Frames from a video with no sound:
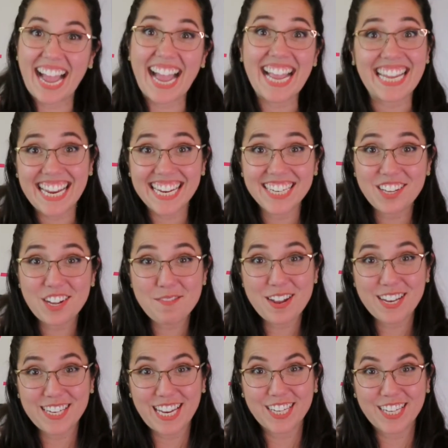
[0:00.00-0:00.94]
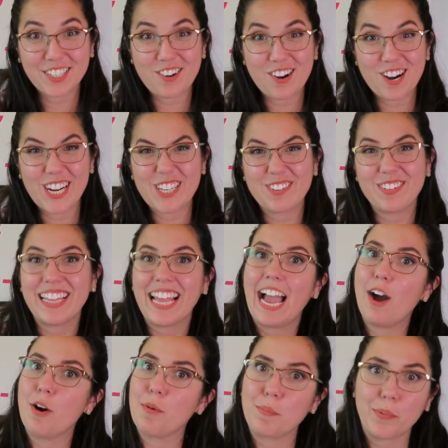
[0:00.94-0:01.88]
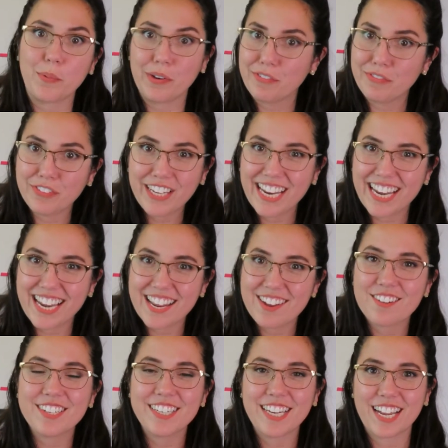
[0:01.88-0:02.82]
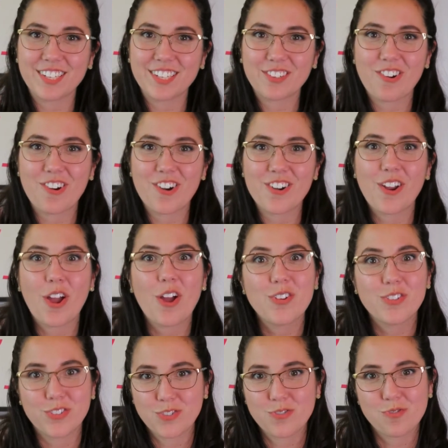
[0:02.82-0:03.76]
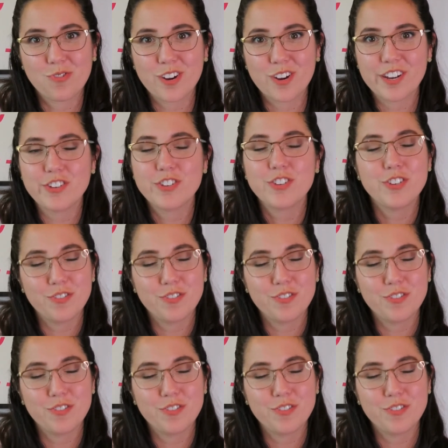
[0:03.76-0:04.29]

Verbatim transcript: I can't talk about task cards without briefly hitting on task card storage.